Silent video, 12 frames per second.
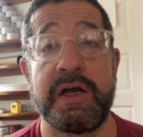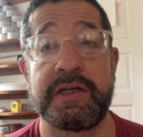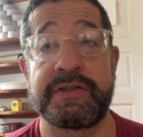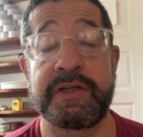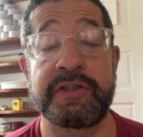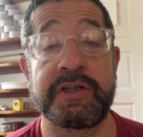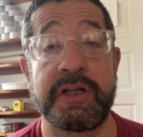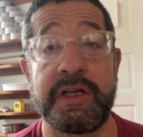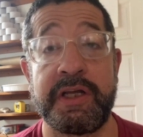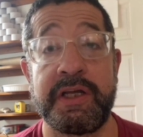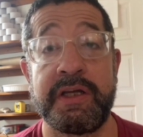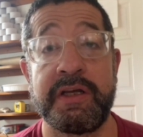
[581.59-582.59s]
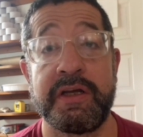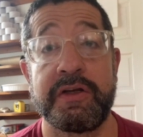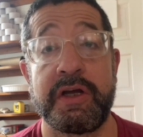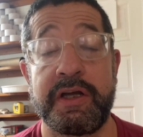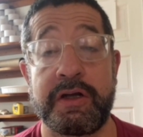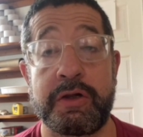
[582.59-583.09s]
essentially
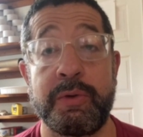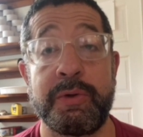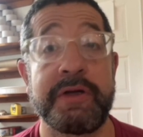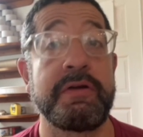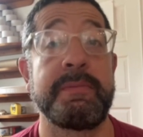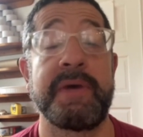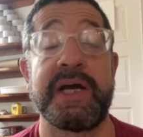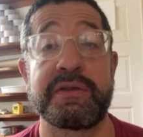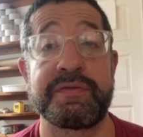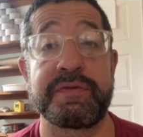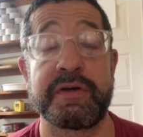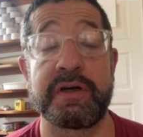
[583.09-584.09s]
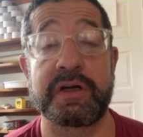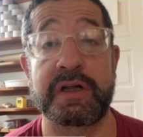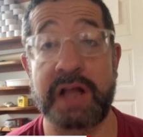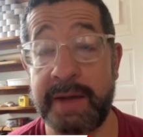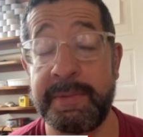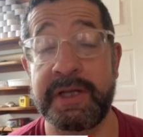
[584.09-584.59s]
included demands for
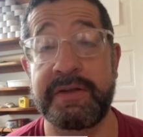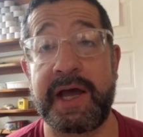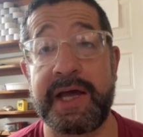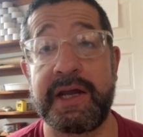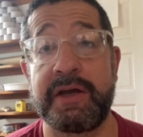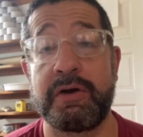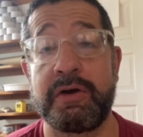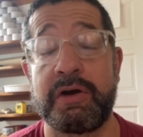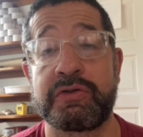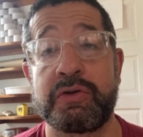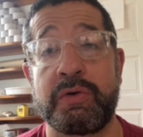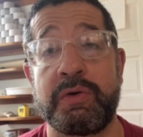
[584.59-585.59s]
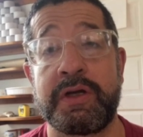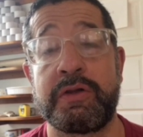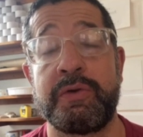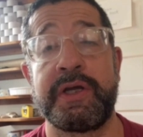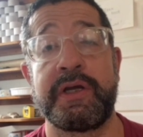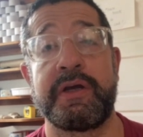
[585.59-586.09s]
climate debt and also
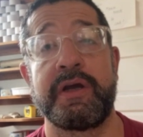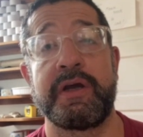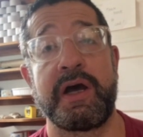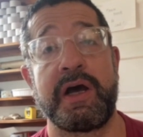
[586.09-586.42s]
included,